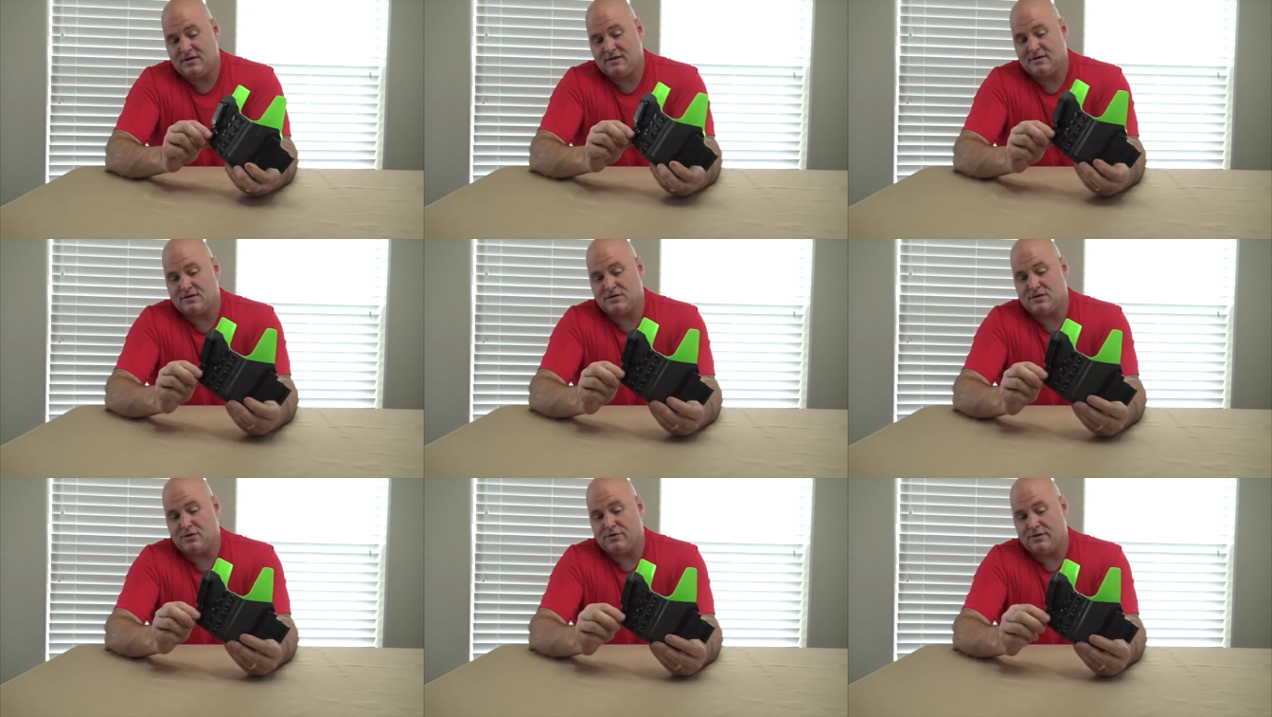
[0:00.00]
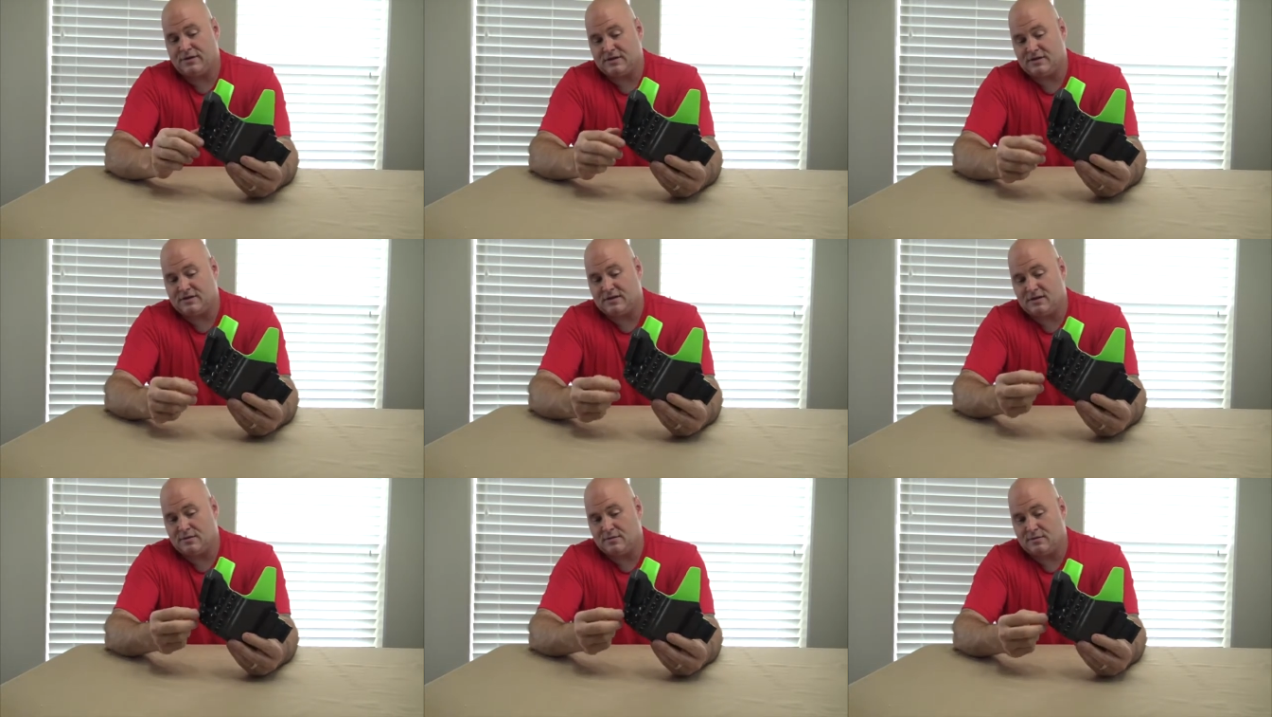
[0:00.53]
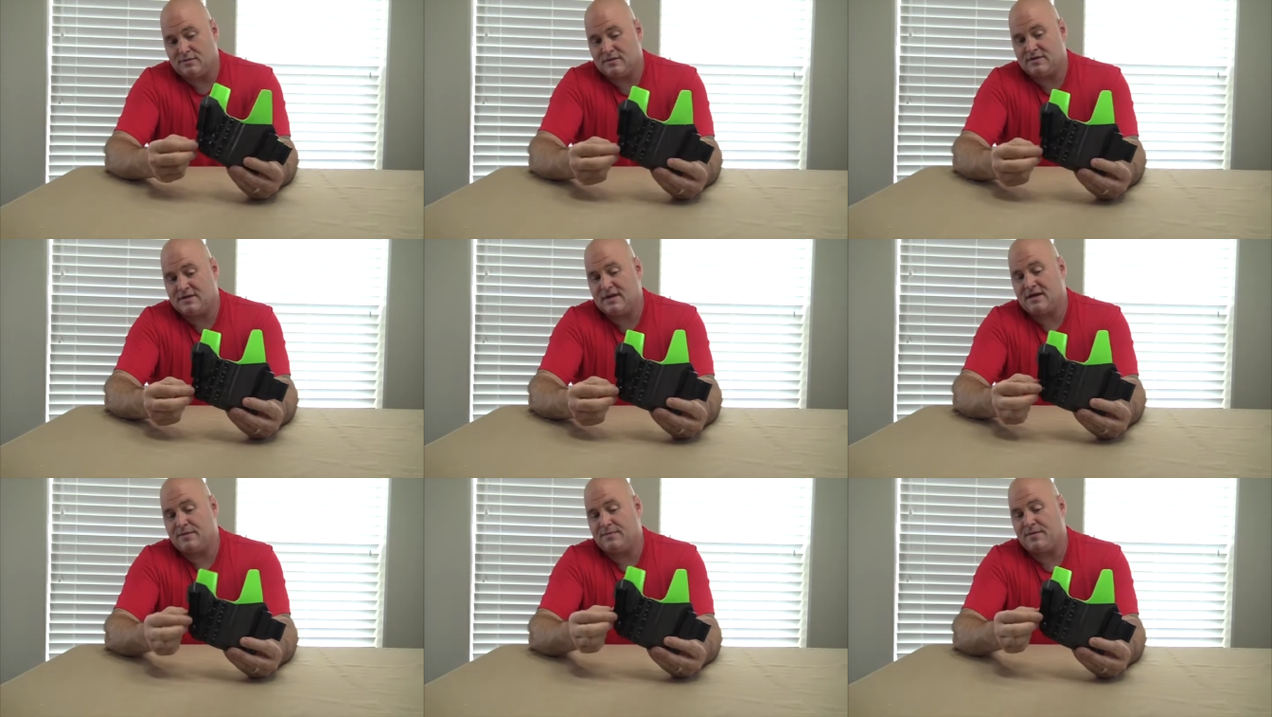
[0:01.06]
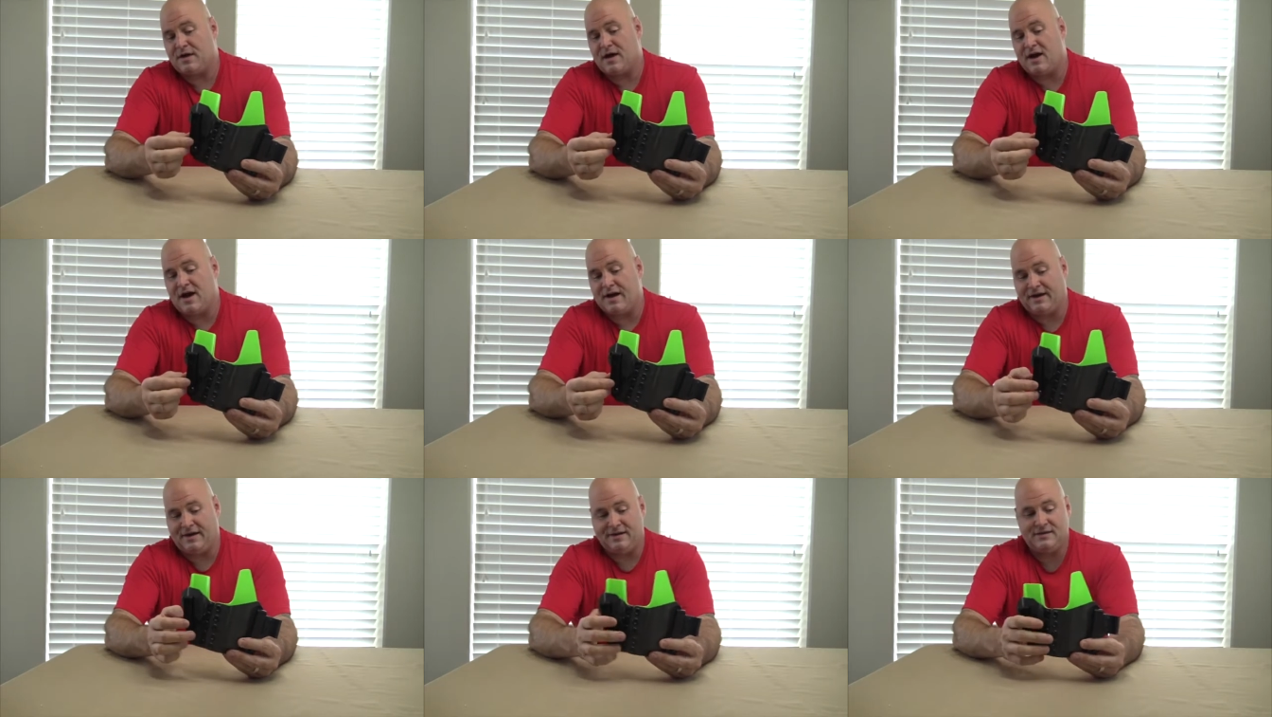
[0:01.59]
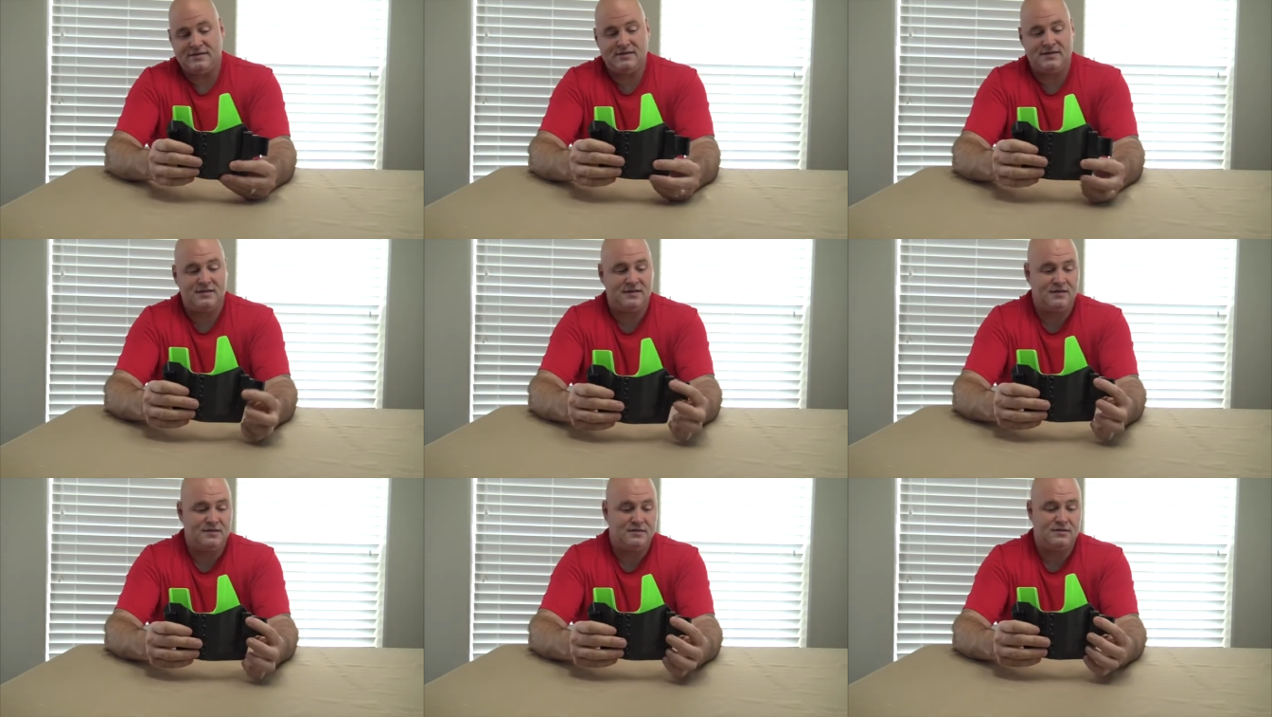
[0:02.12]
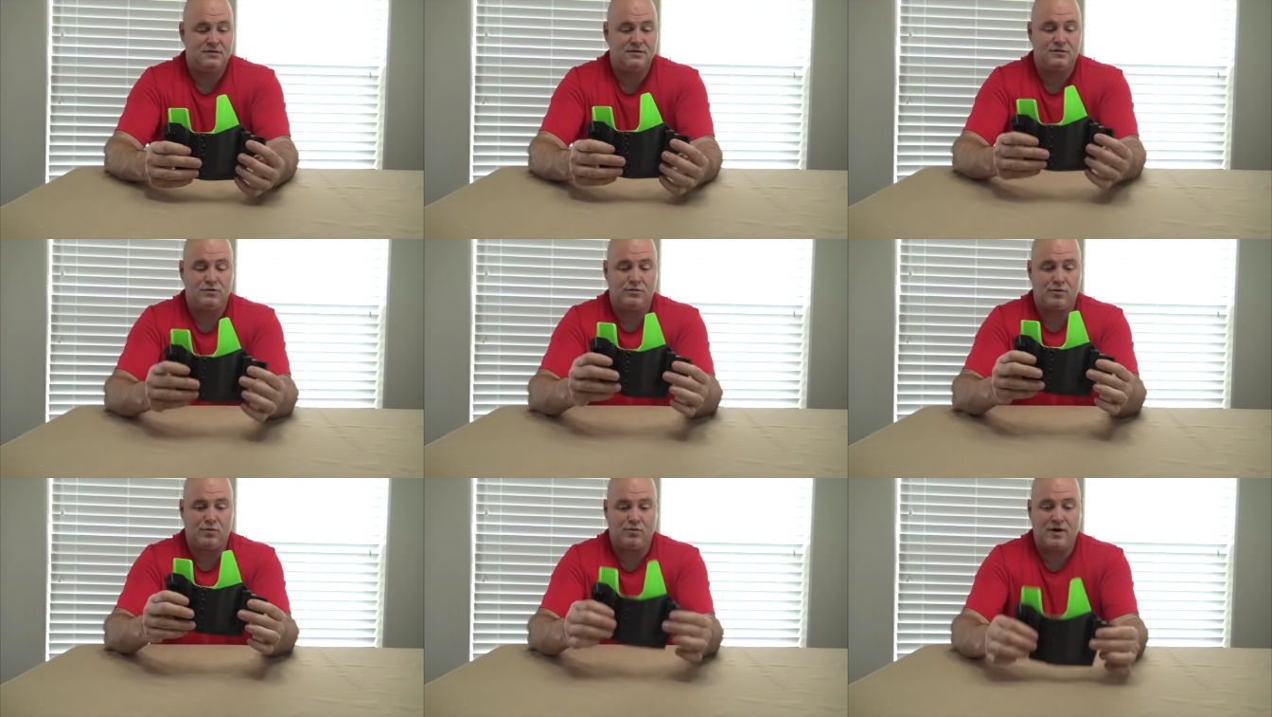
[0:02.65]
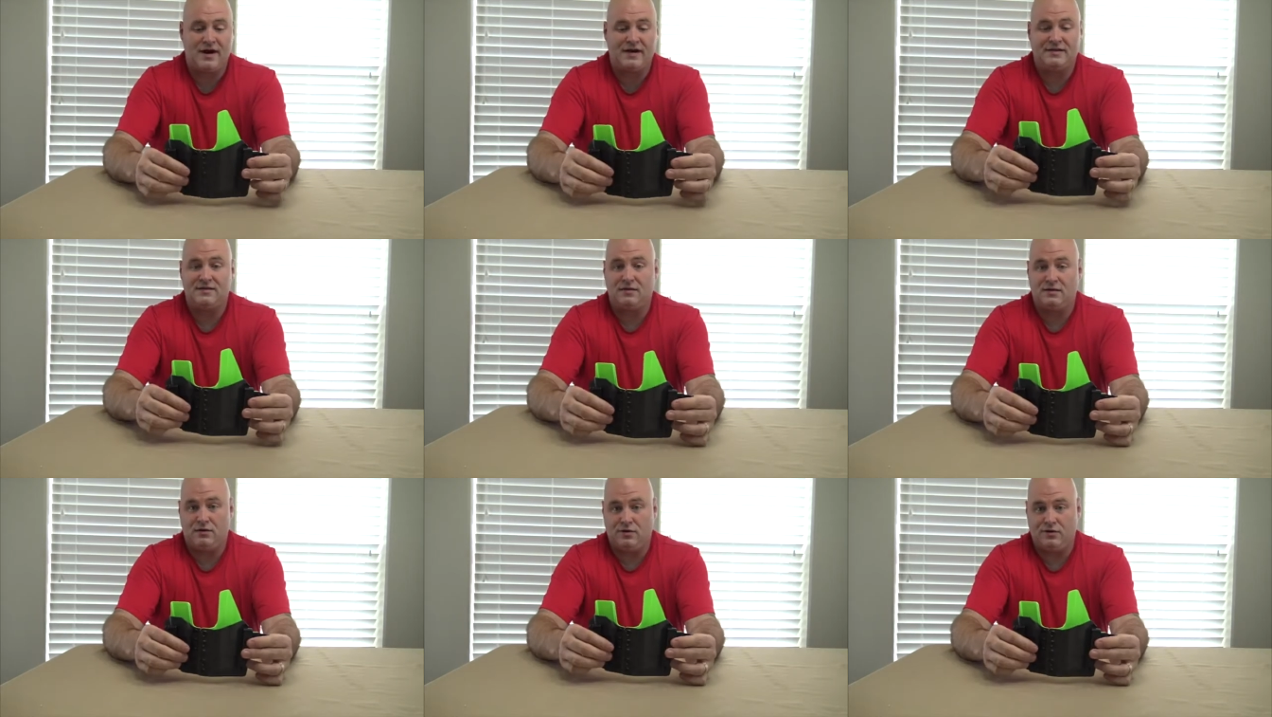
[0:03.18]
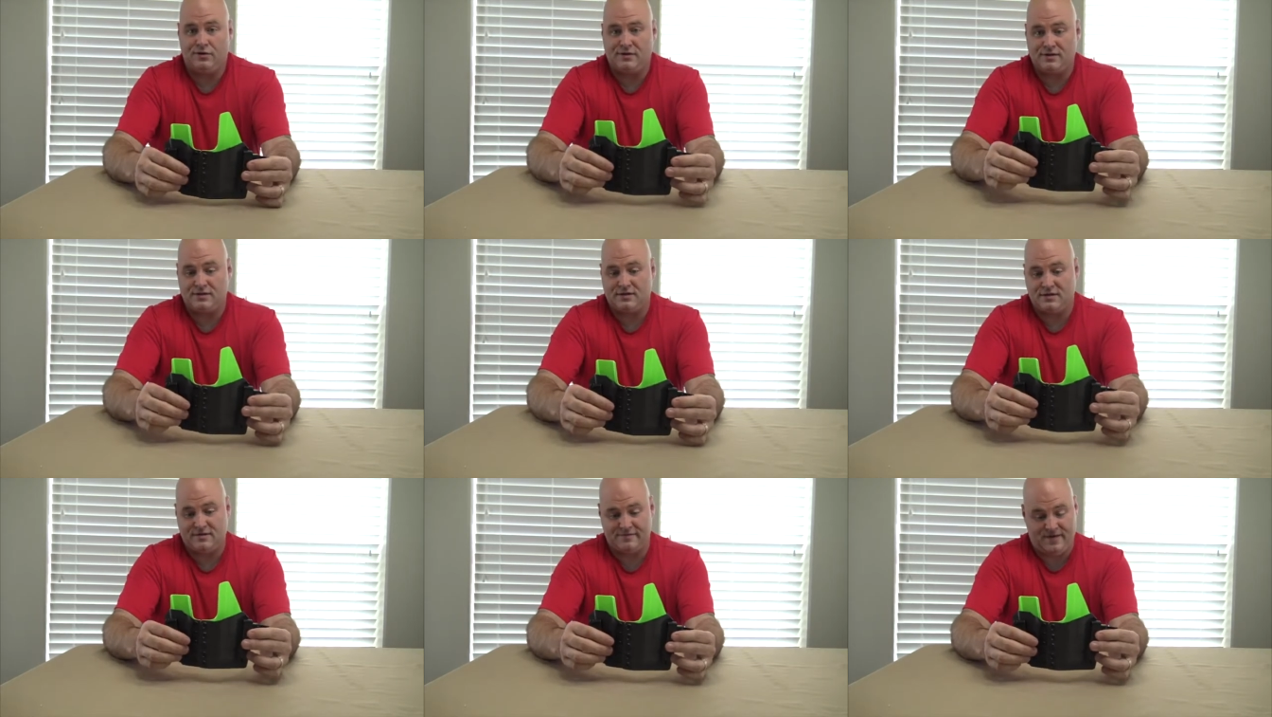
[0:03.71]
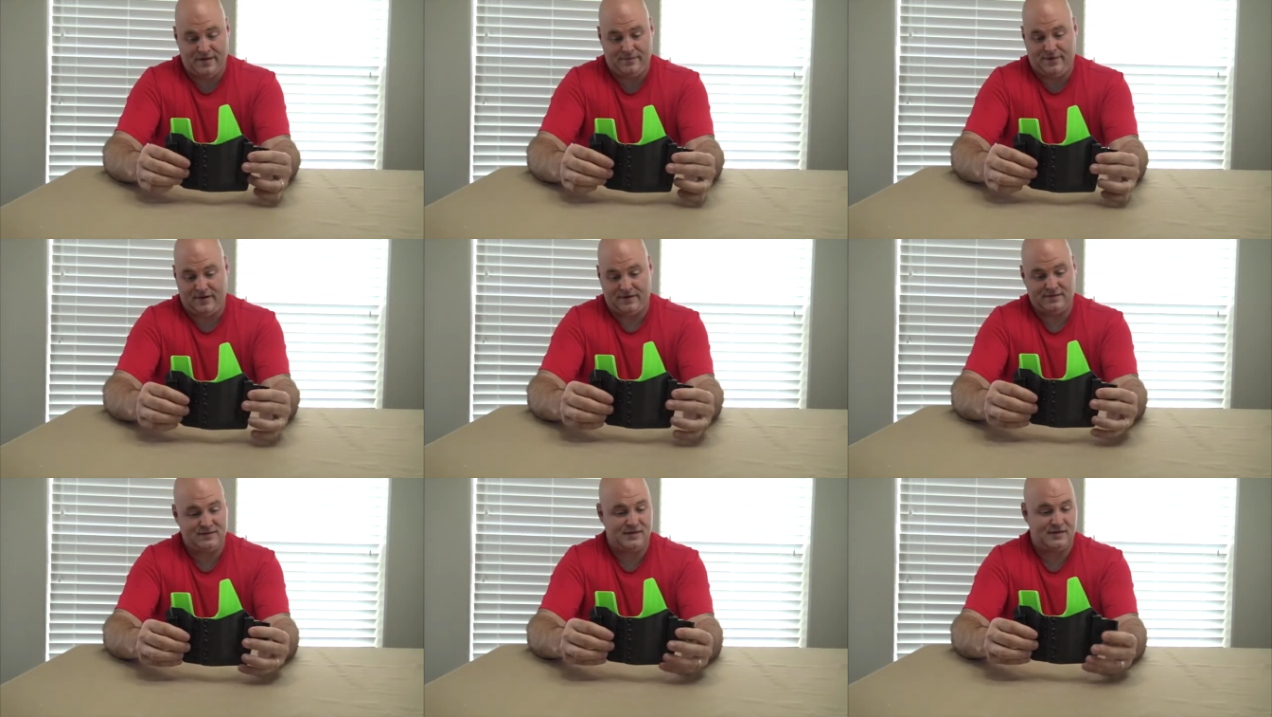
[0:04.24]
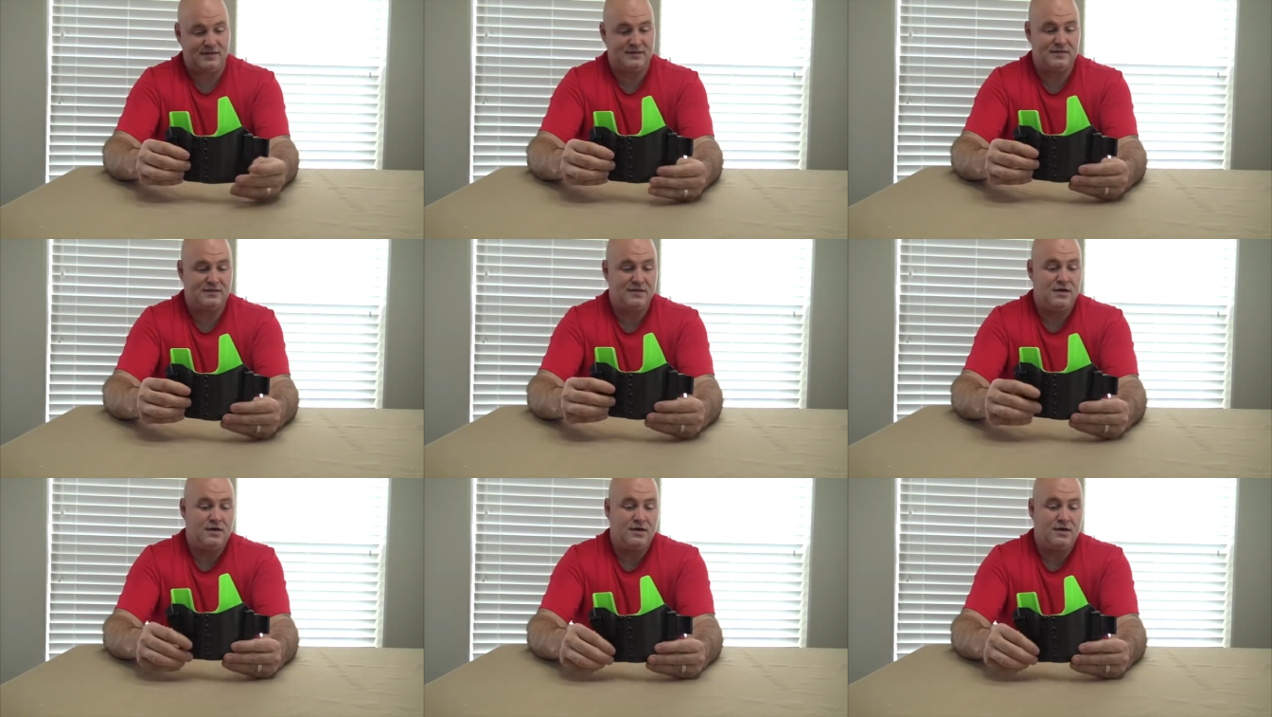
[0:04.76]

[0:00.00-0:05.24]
so it's set up the highest so it rides the lowest, if that makes sense.